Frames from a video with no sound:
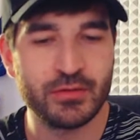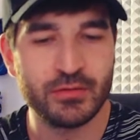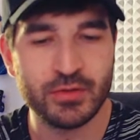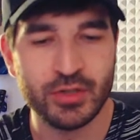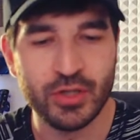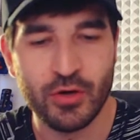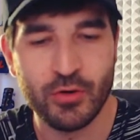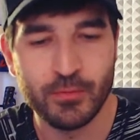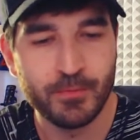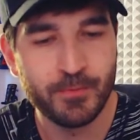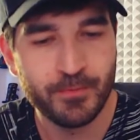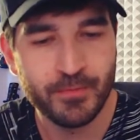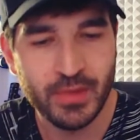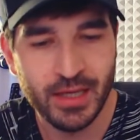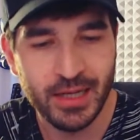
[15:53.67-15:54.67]
so
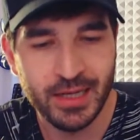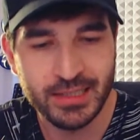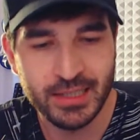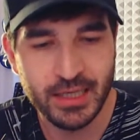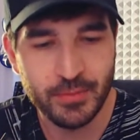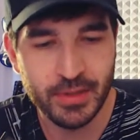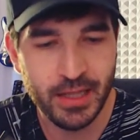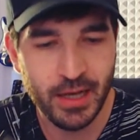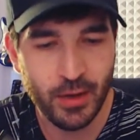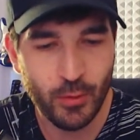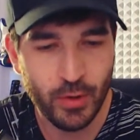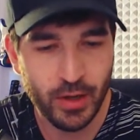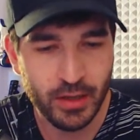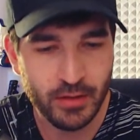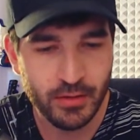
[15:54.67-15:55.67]
let's keep it that way.